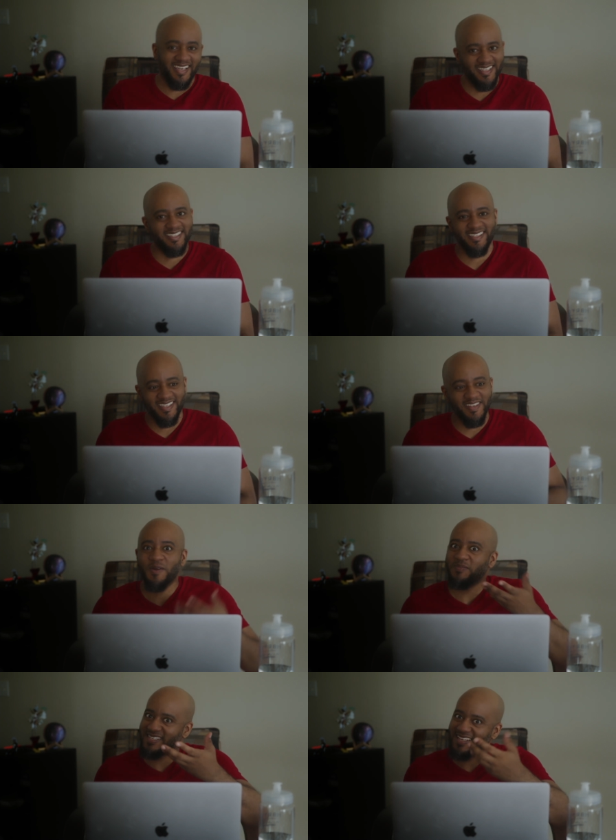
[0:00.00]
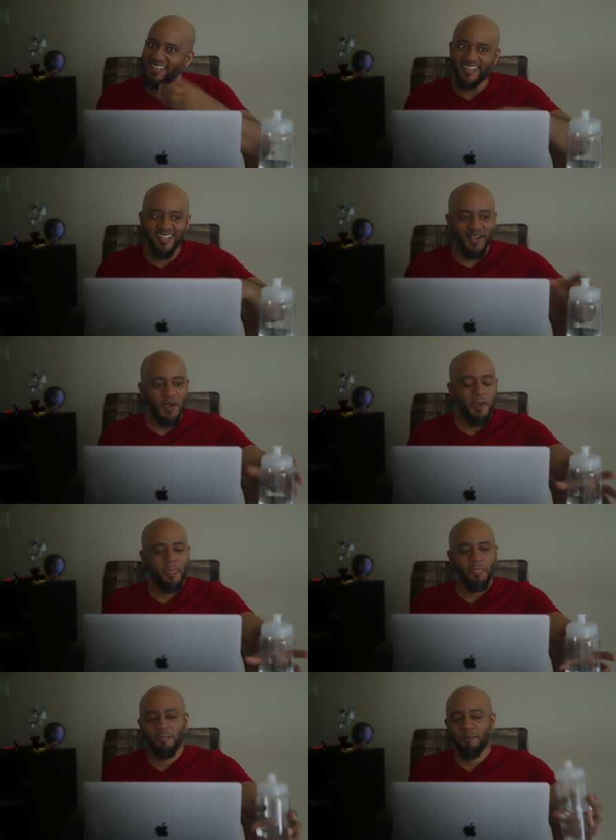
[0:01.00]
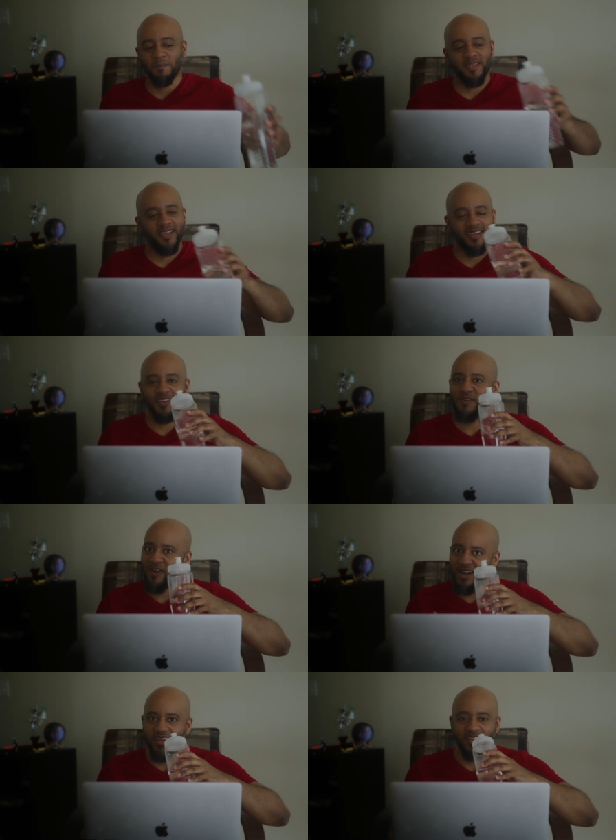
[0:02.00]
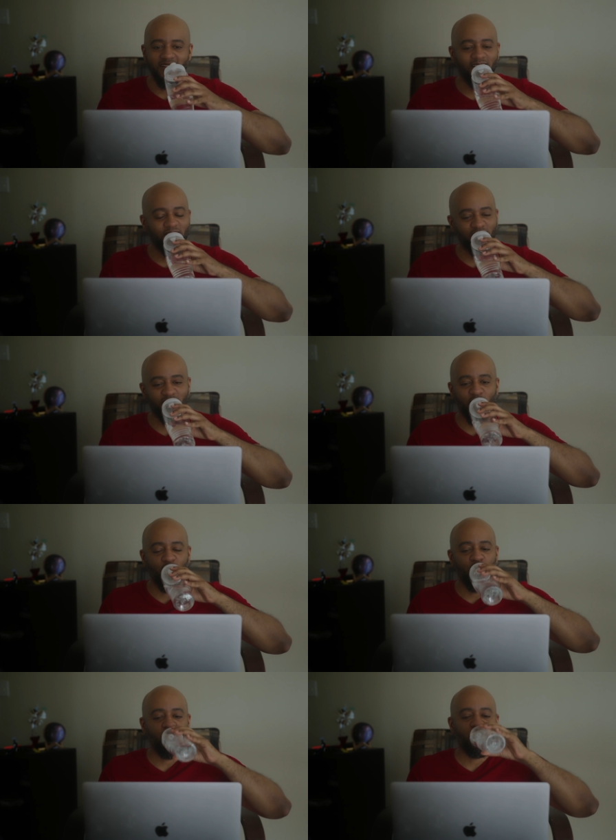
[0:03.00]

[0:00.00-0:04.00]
yes you know what i'm saying yeah you're right so